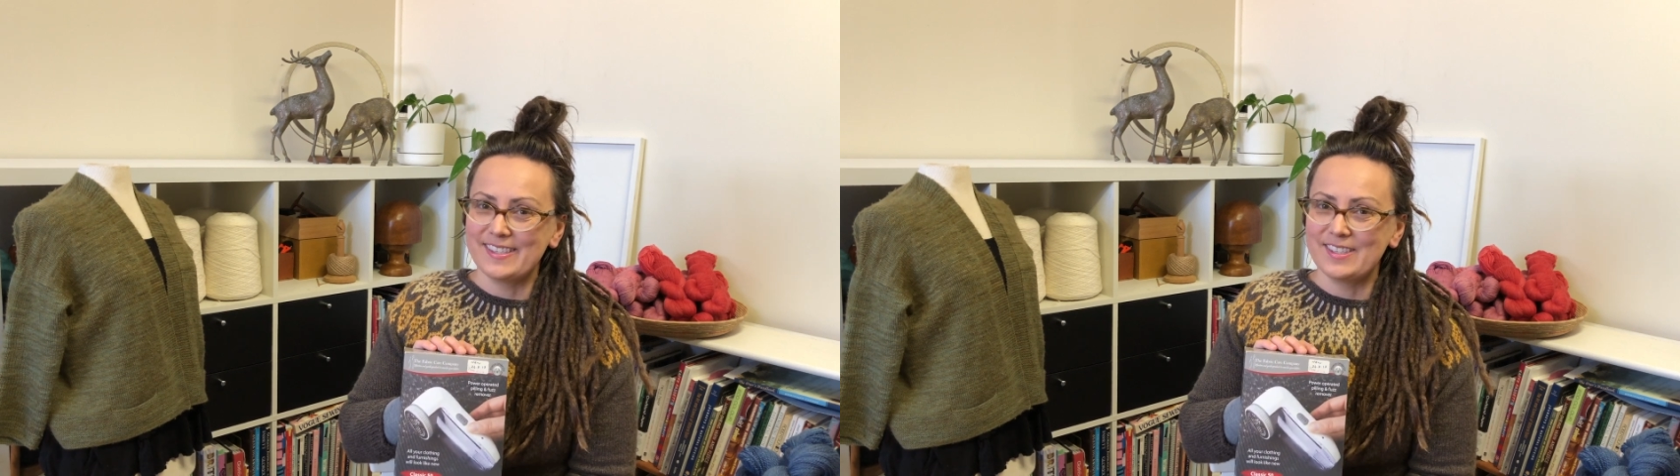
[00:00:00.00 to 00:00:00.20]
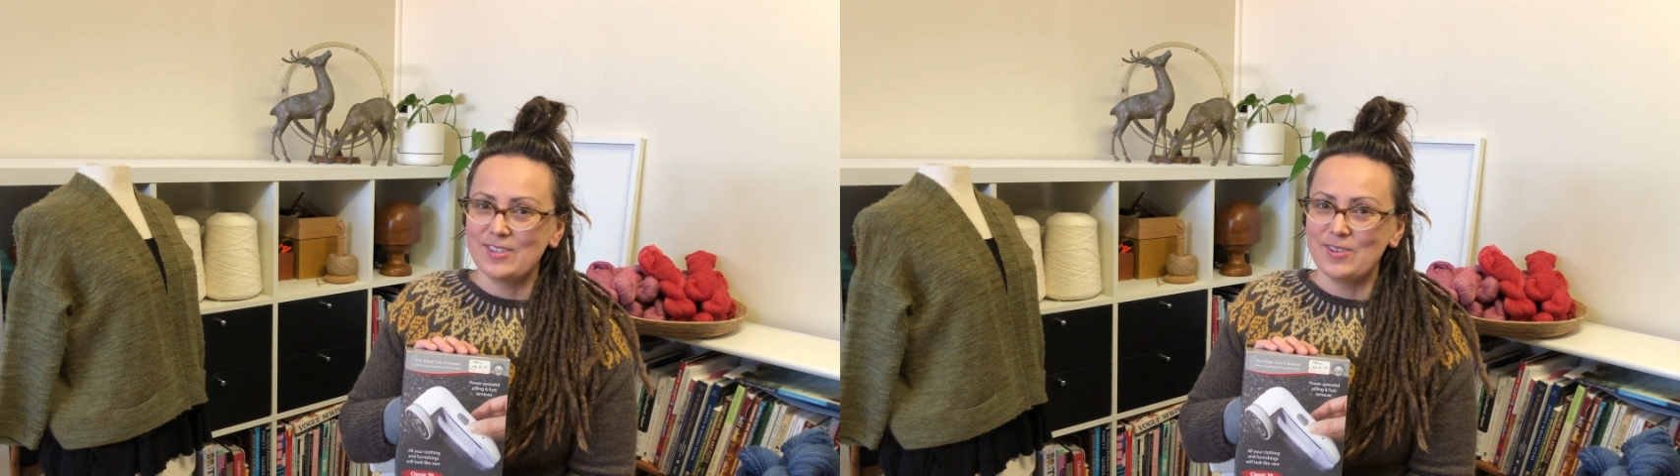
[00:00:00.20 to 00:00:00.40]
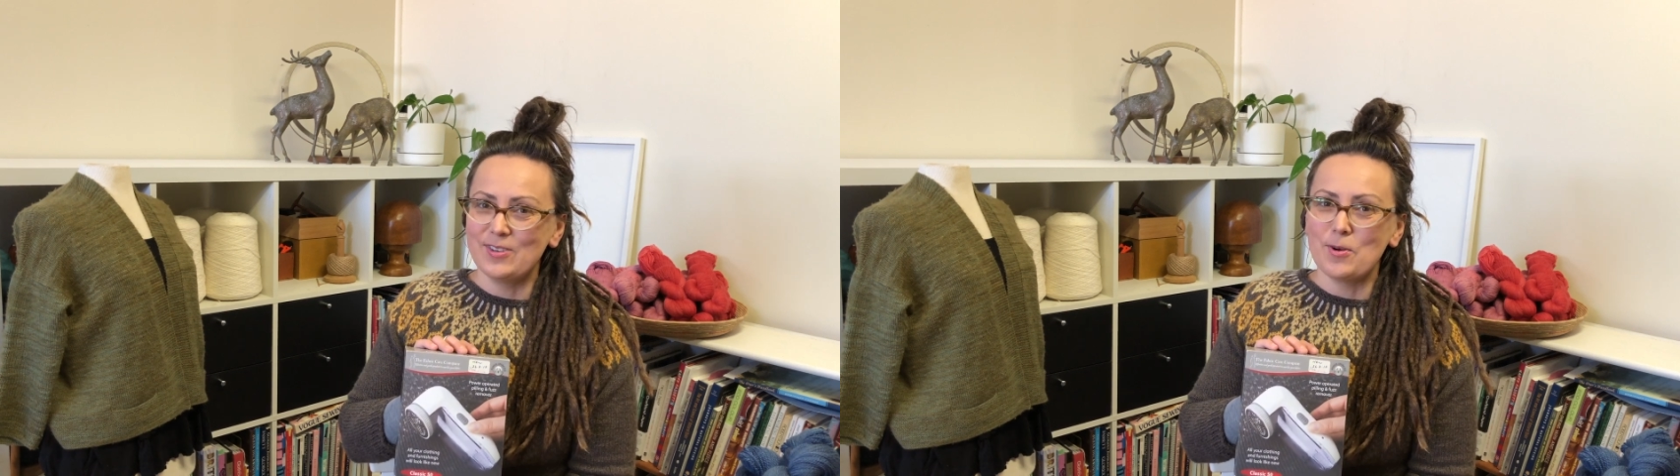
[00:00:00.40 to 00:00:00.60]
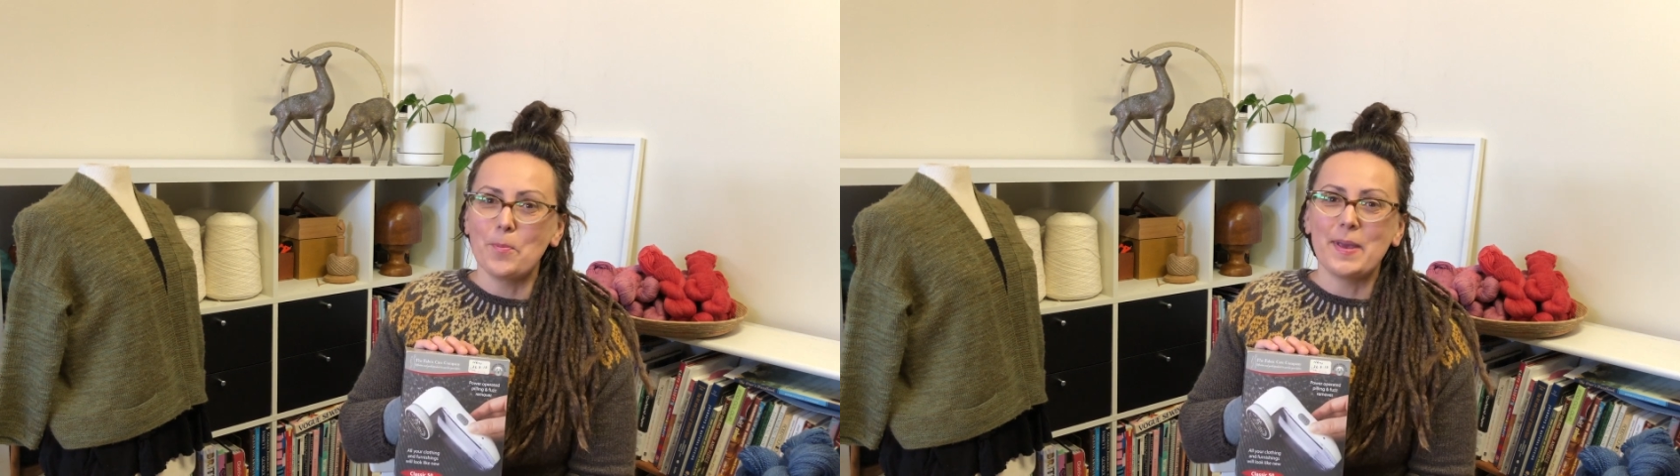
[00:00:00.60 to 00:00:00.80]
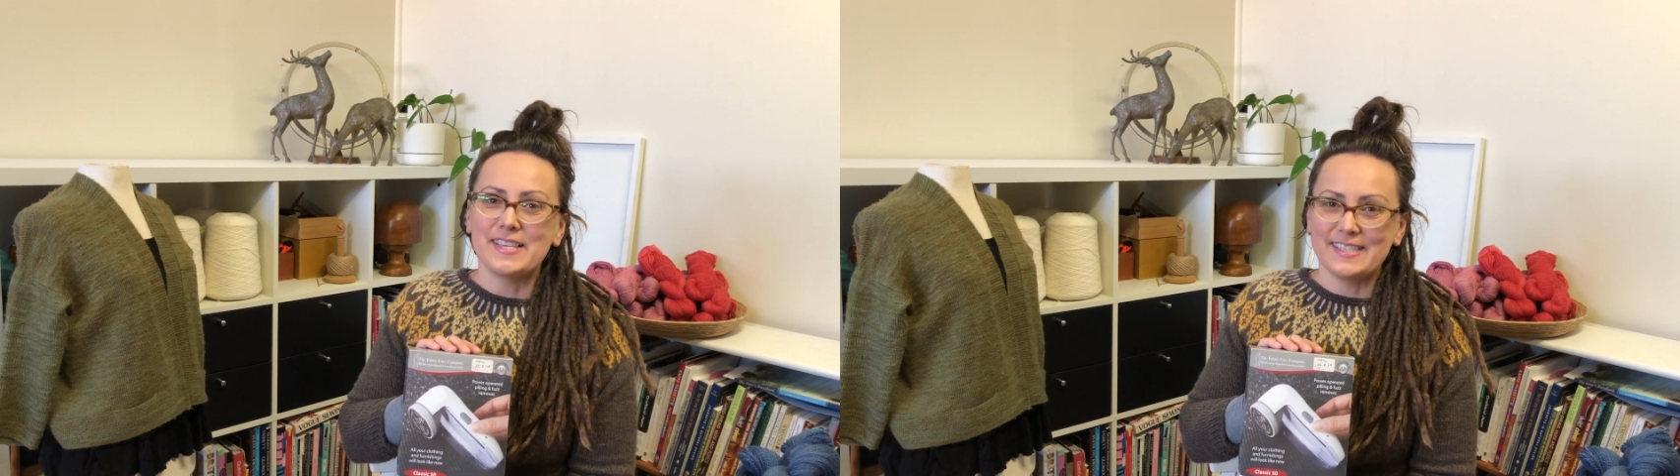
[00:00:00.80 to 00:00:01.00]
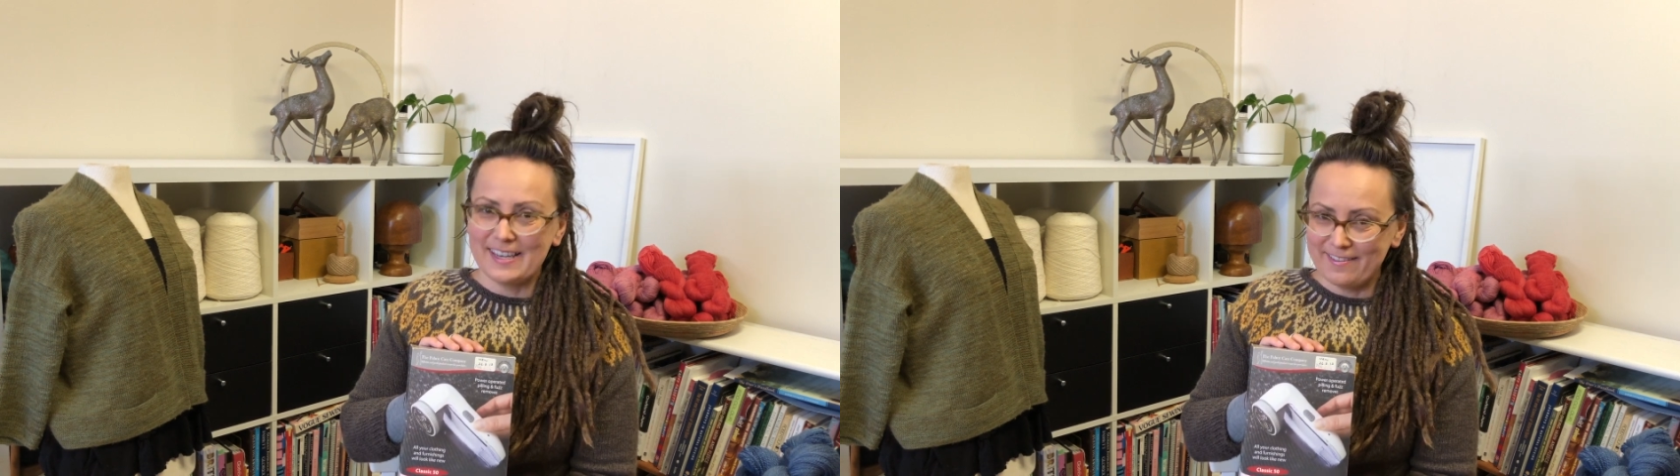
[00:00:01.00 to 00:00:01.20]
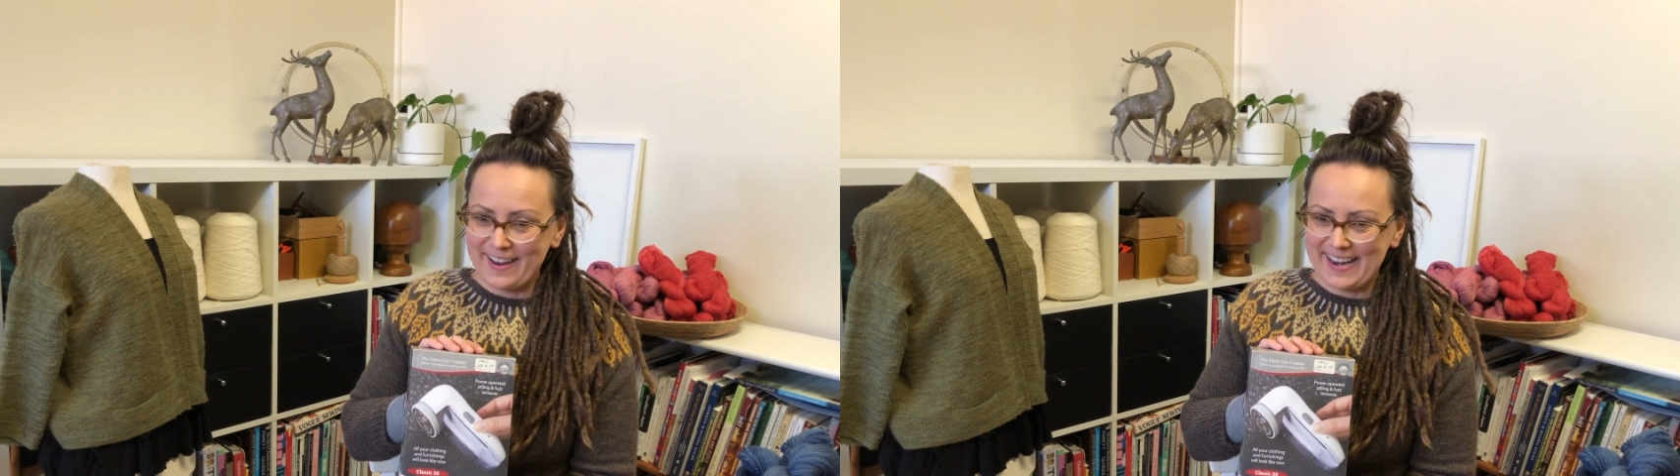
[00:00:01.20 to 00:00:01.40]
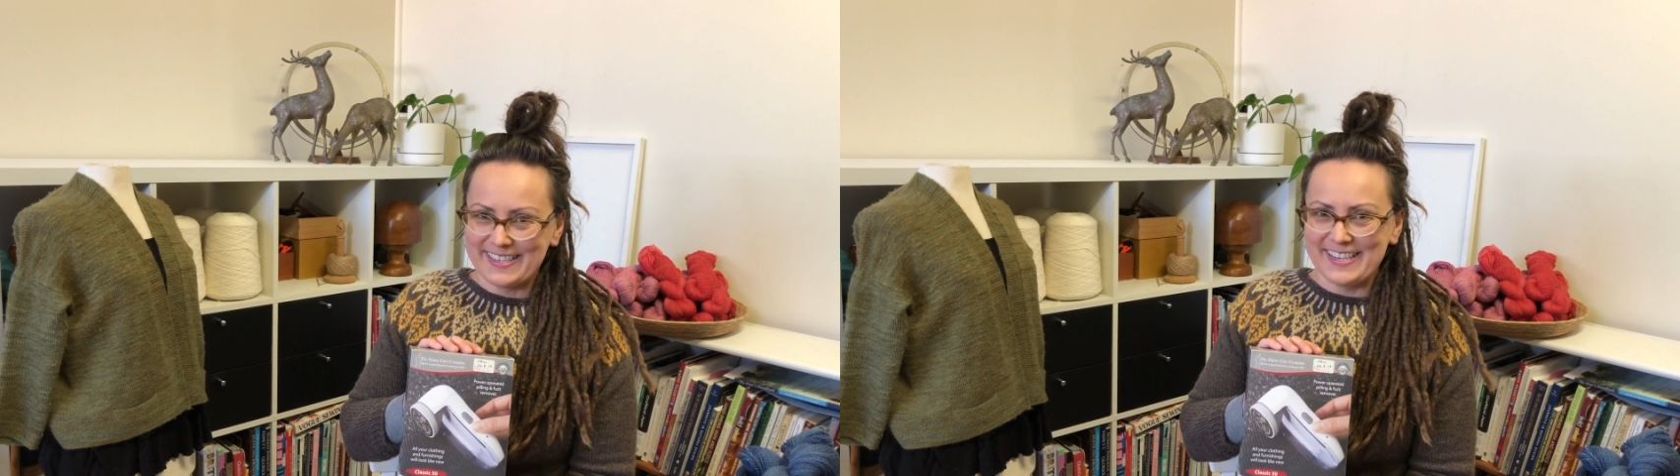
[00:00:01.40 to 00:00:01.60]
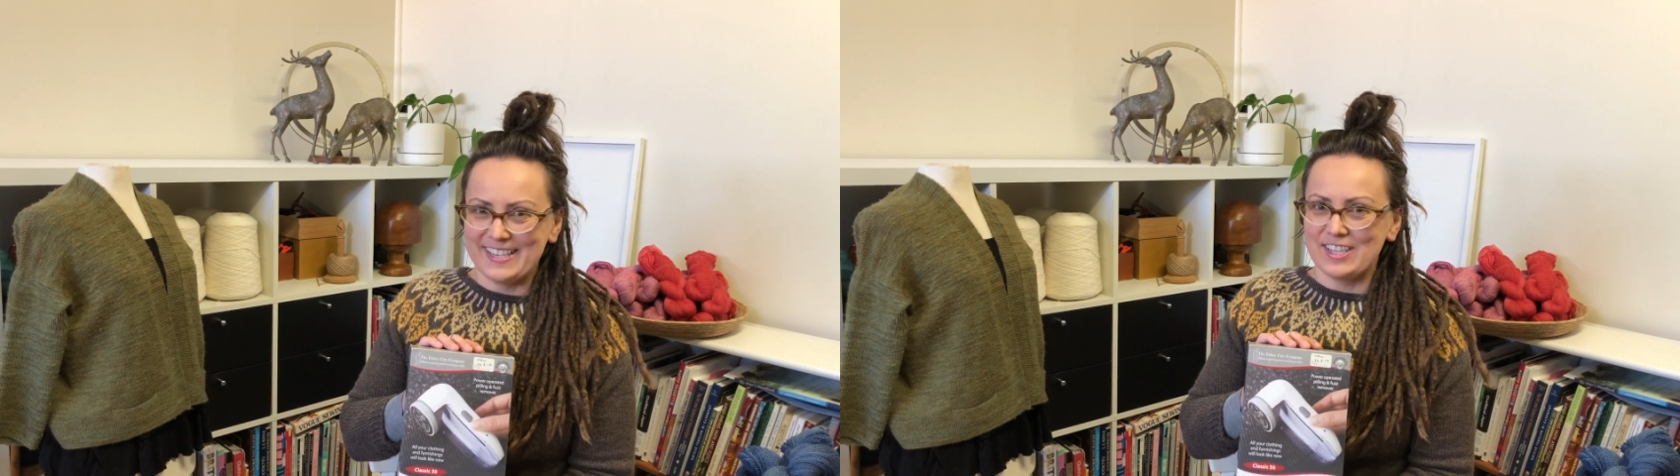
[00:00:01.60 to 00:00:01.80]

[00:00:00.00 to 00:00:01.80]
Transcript: to your best advantage.